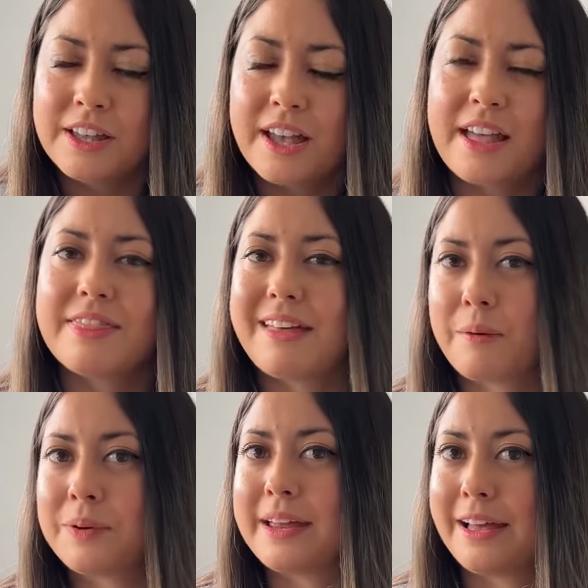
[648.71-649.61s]
and that
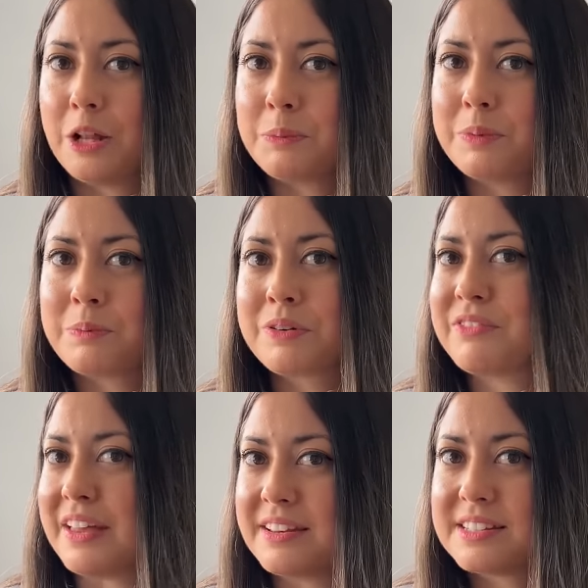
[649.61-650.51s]
would help
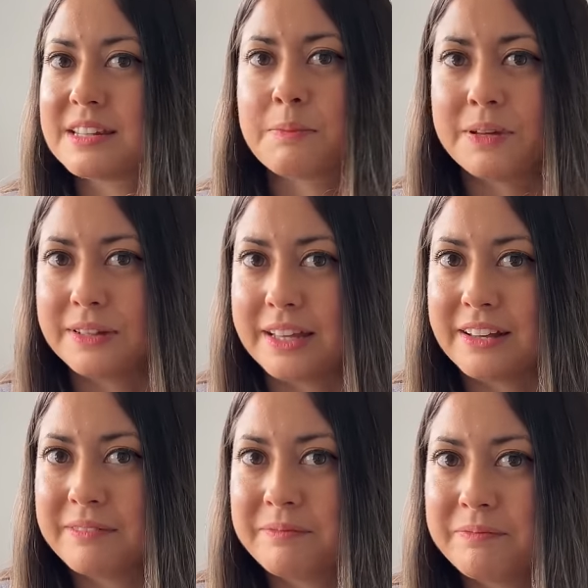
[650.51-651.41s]
prevent the pilling.